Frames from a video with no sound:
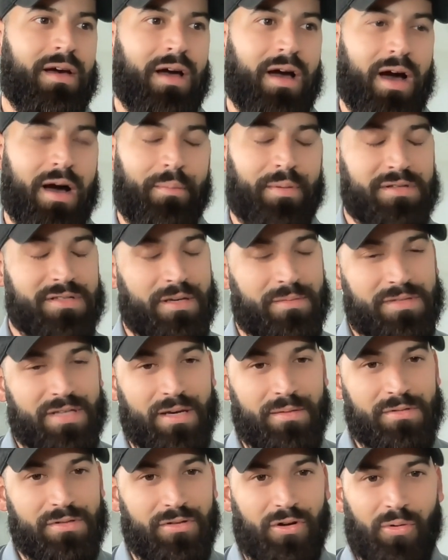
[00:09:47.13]
But
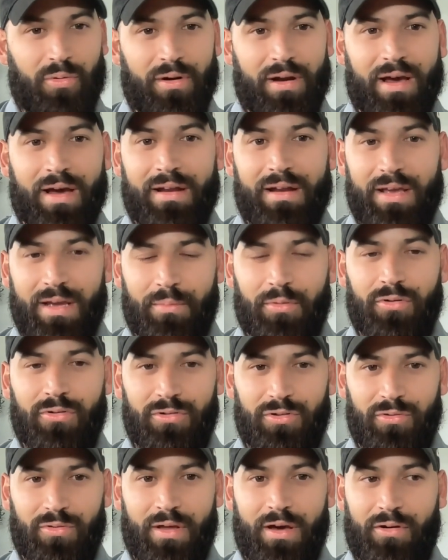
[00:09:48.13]
sometimes, we're not able to
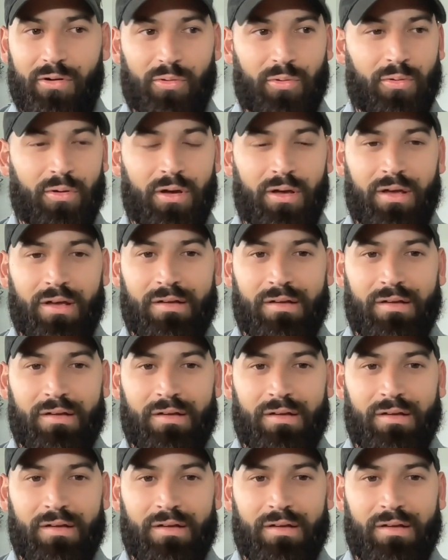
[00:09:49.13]
do that, or